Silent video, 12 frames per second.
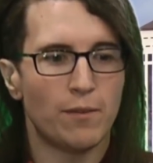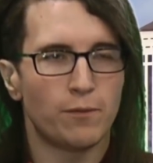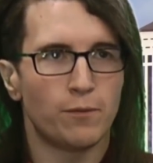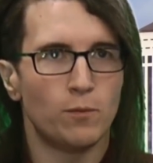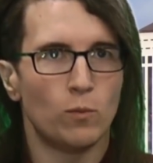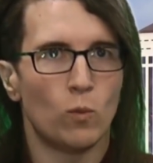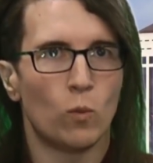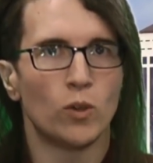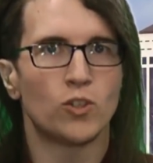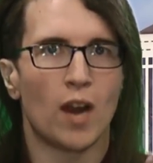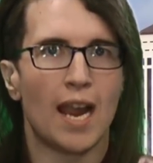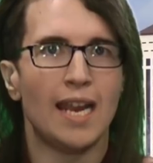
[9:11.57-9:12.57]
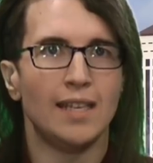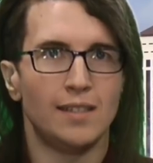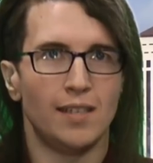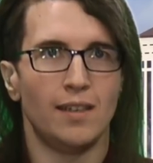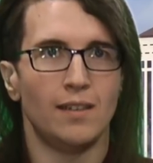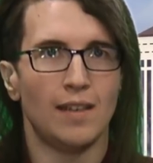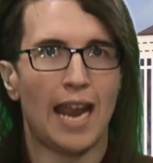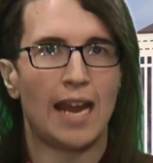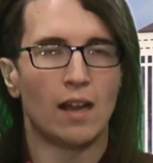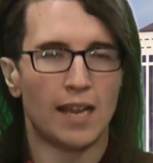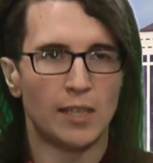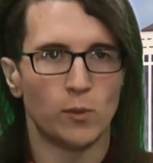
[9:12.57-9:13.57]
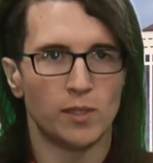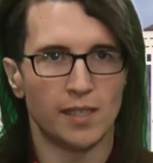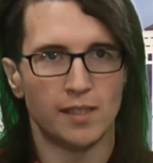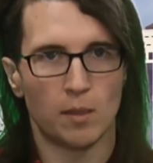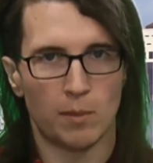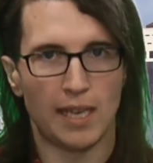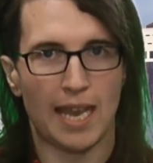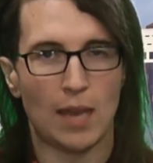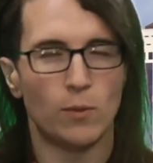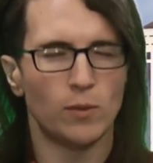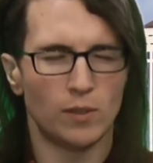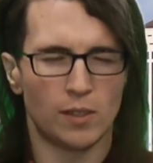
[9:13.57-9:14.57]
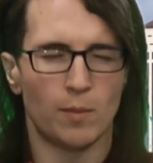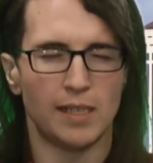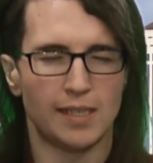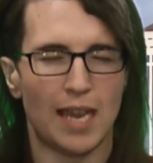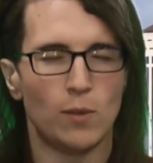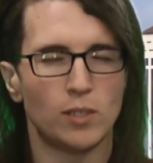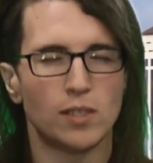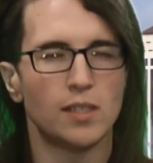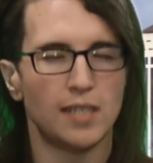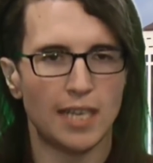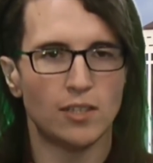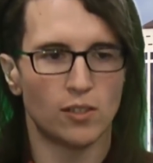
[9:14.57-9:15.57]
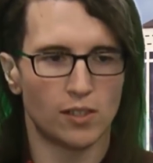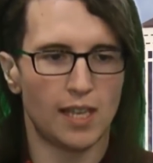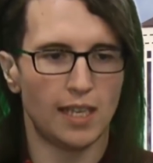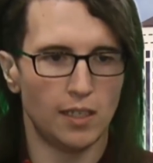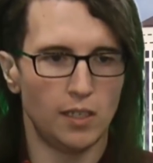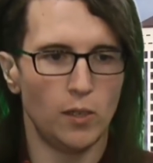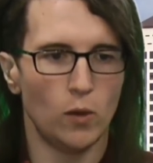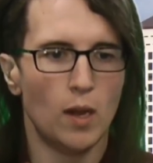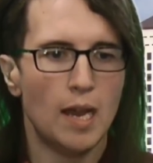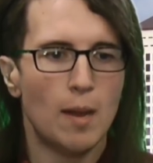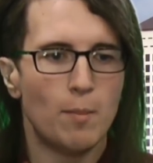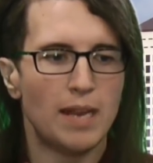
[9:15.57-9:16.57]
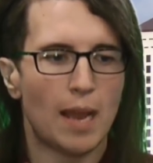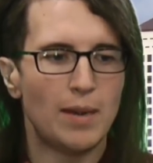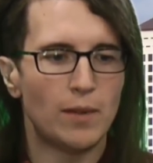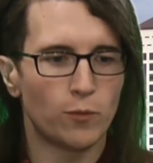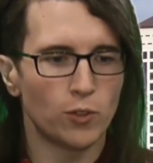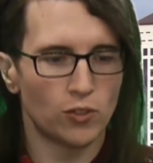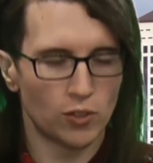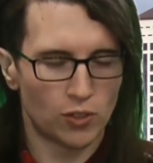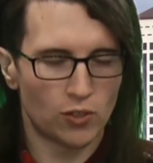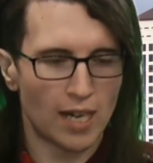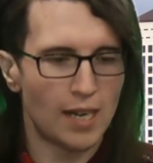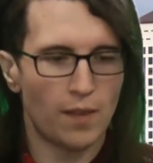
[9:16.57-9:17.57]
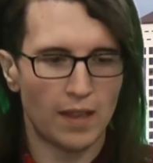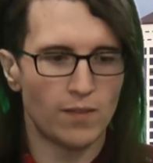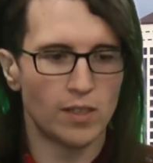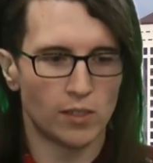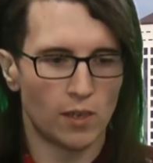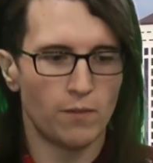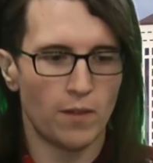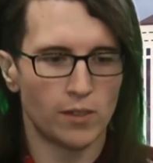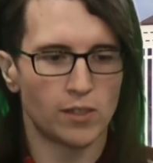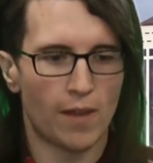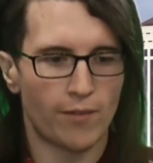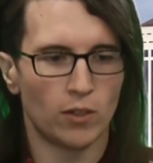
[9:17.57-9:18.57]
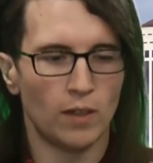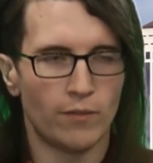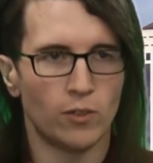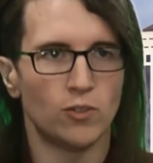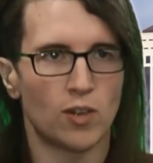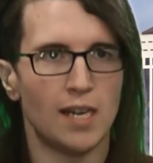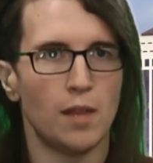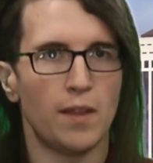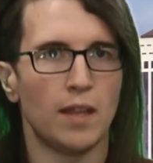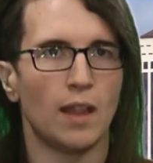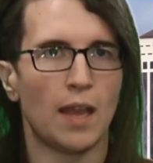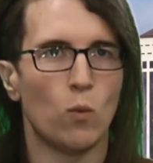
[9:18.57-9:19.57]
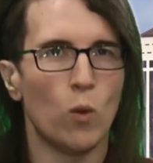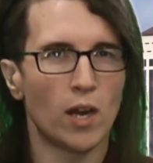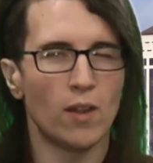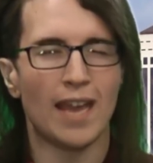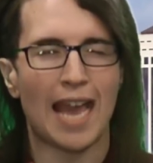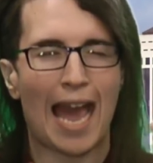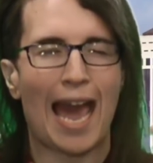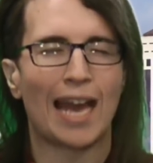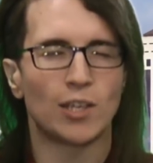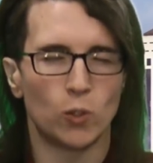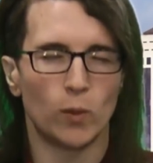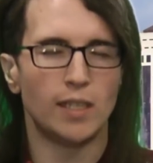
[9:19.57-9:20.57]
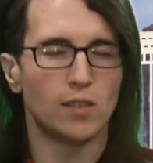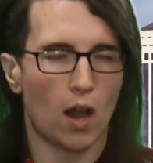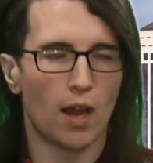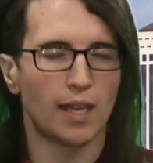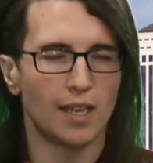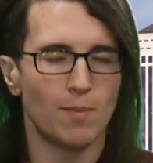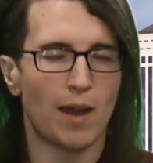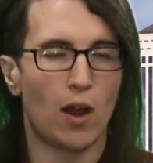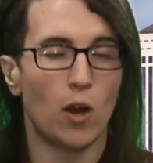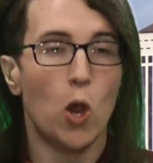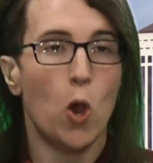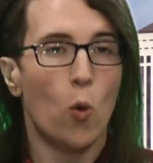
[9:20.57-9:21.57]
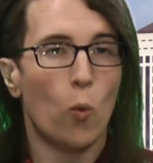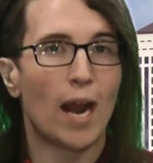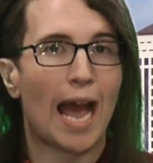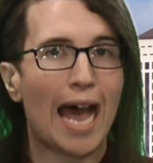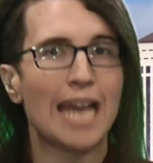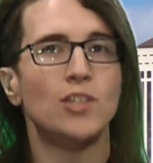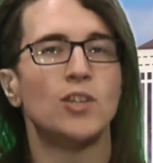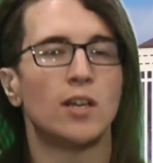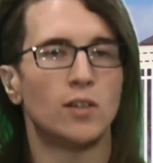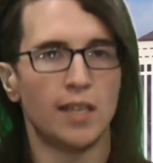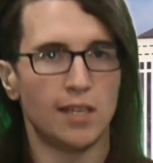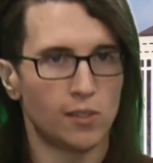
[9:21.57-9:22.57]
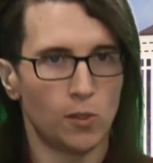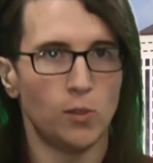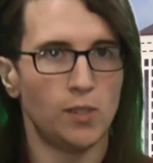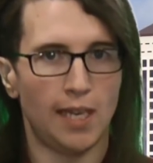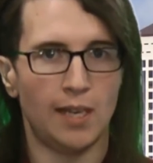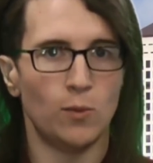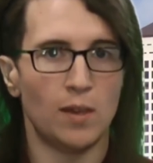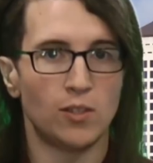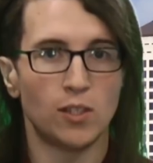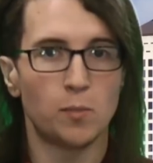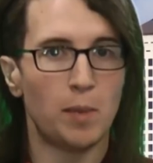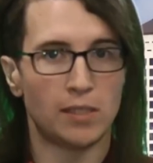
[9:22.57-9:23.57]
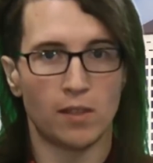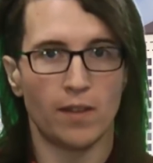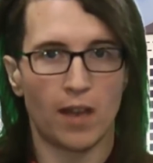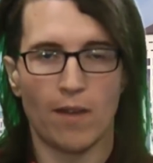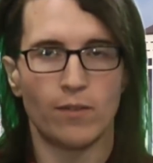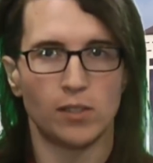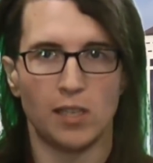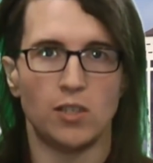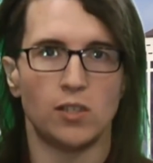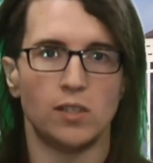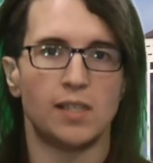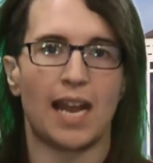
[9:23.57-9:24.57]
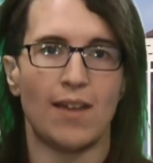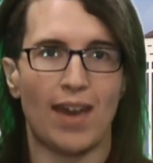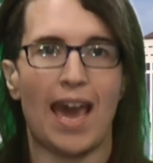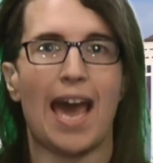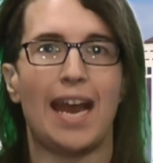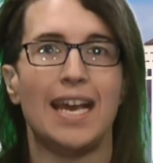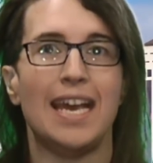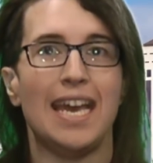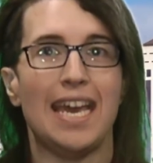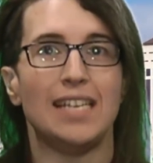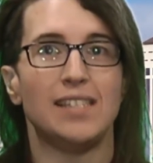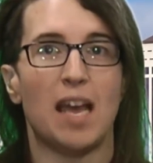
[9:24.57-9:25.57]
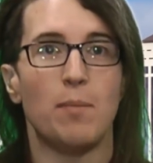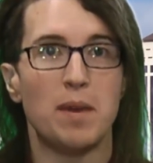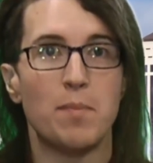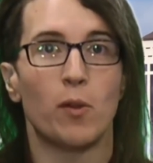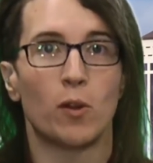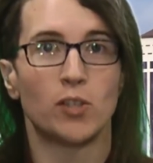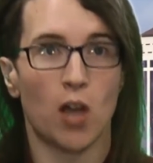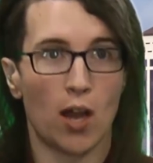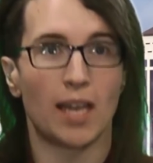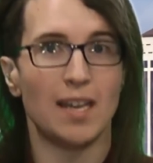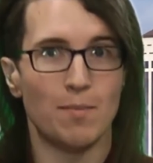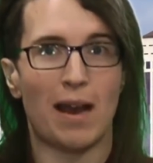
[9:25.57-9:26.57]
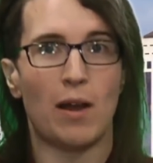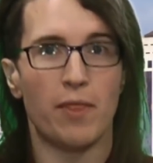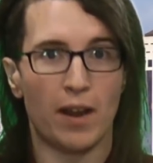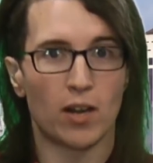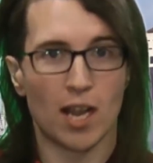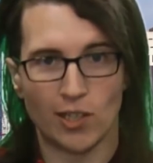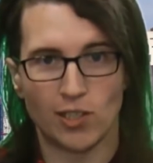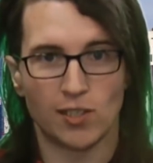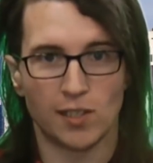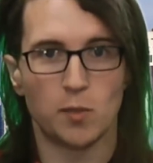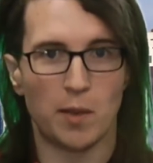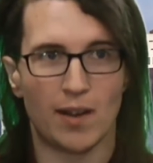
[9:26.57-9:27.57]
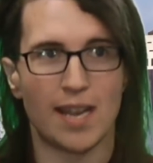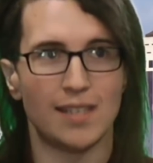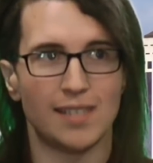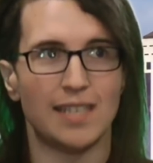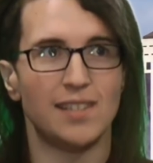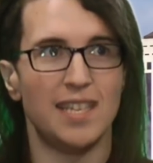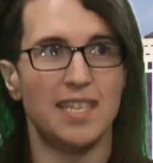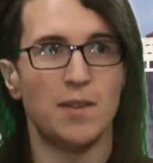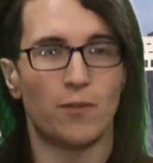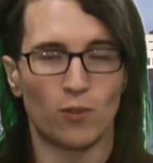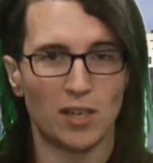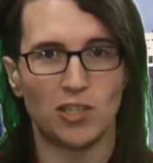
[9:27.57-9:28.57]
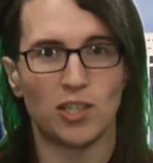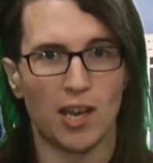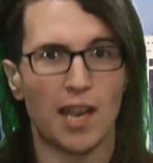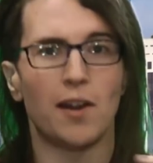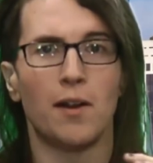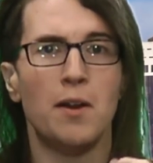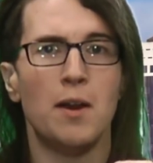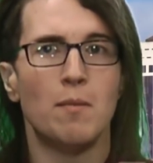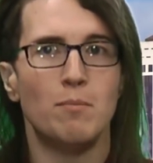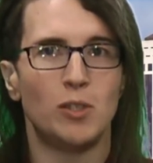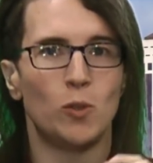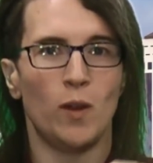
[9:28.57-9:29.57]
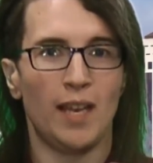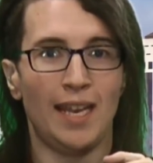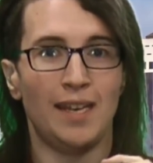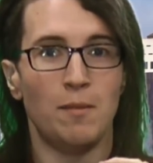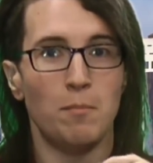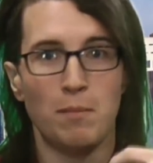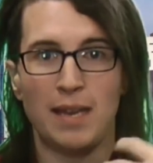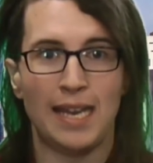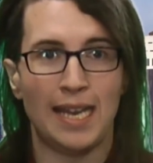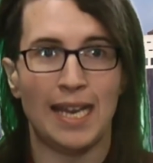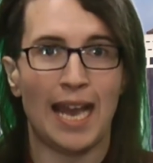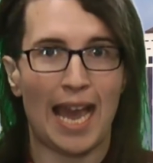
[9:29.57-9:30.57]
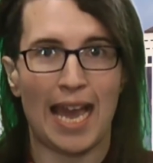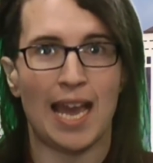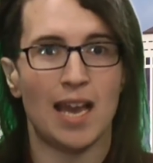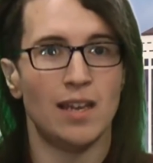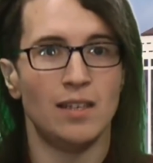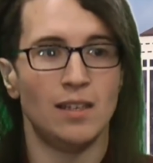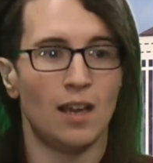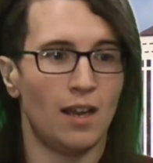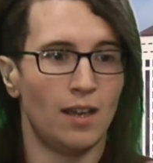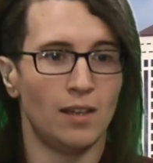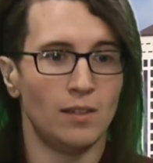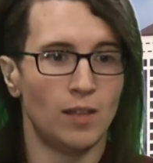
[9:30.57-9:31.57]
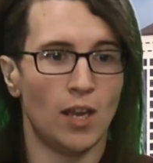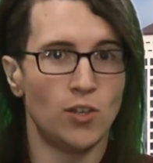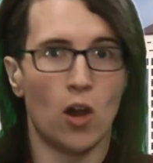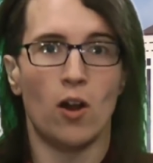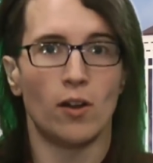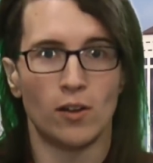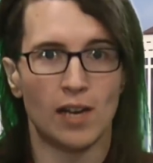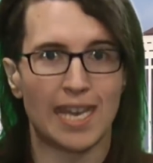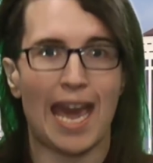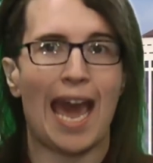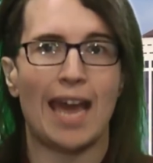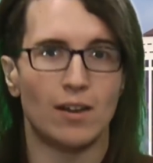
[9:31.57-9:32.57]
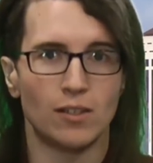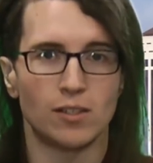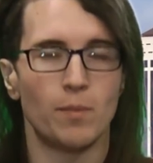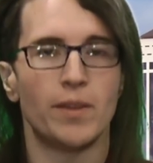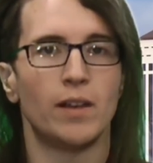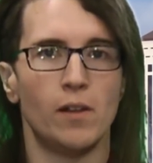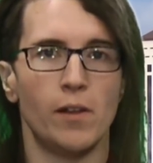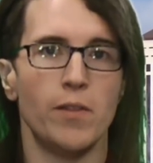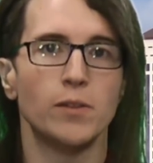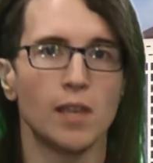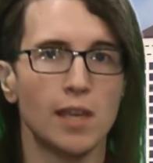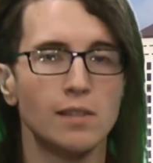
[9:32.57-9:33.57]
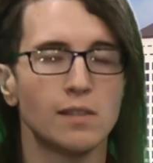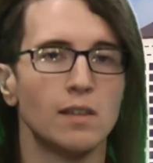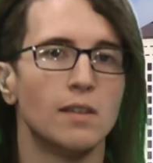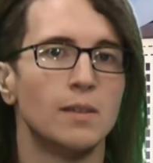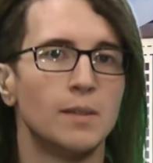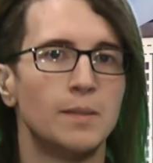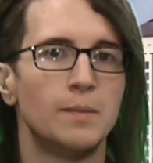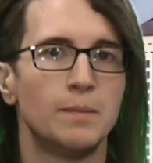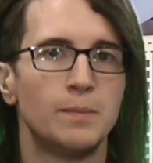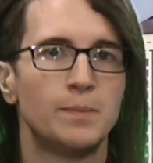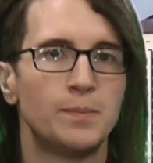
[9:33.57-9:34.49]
if we're trying to analyze what's in somebody's head, somebody's head, which is a dangerous thing to do, but I mean, if we're just trying to think of this on a philosophical level and trying to think, like, what are they actually talking about? What I generally associate it with, just based on the conversations that I've had, is that people are talking about their conscious experience as the differentiator between me and a, a dog or a cat or something along those lines. Mm-hmm.